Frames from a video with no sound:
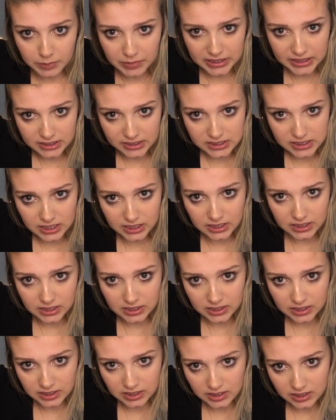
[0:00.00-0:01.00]
it
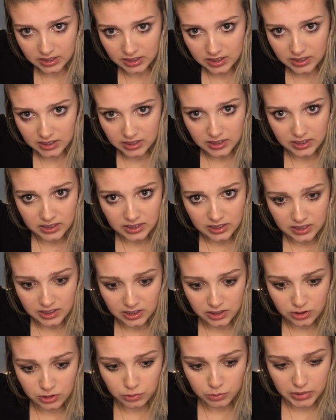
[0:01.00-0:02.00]
into